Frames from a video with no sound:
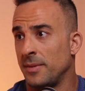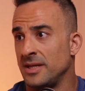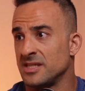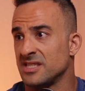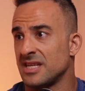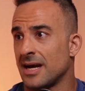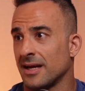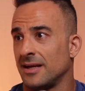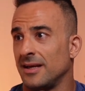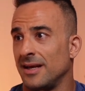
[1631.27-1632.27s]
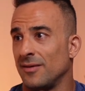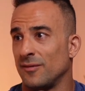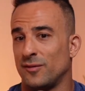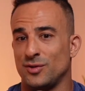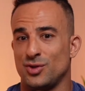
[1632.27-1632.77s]
being stuck
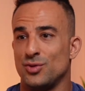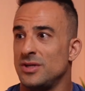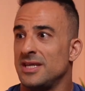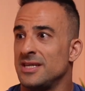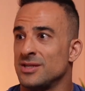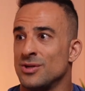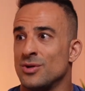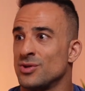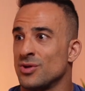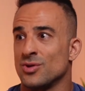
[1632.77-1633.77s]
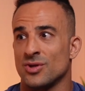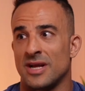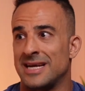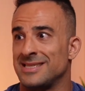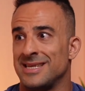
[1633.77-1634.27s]
for 2 years, no
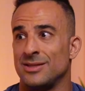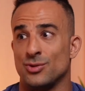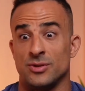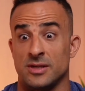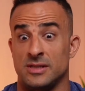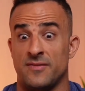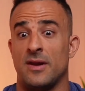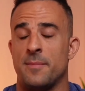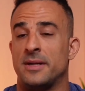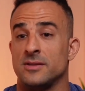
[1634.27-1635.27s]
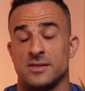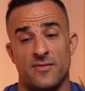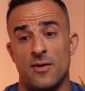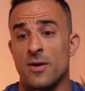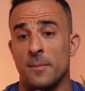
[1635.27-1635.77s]
socializing during the developmental,
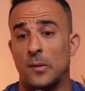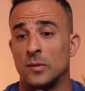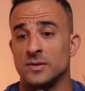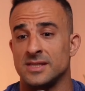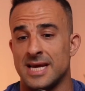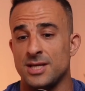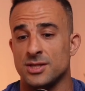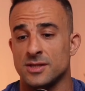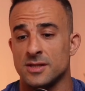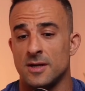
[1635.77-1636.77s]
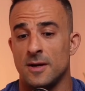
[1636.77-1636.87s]
very important stages.